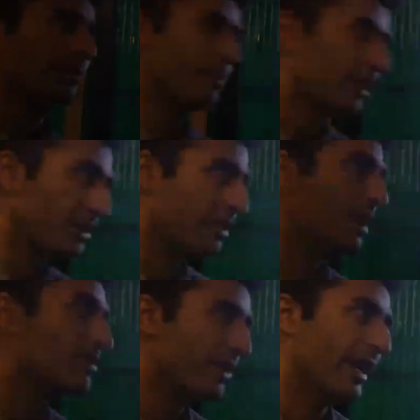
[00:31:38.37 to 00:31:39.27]
bigger
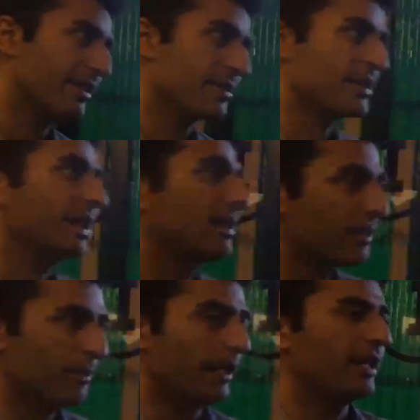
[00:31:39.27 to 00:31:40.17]
contractors
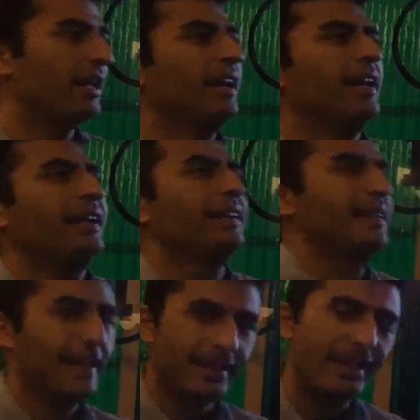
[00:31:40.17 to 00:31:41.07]
telling me
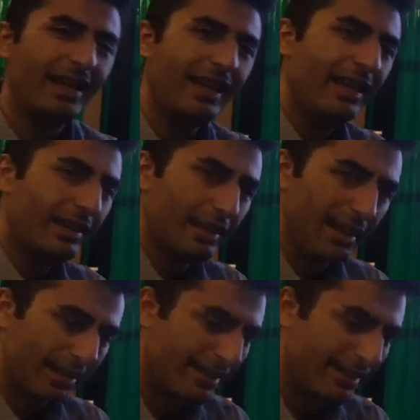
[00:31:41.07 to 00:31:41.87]
that like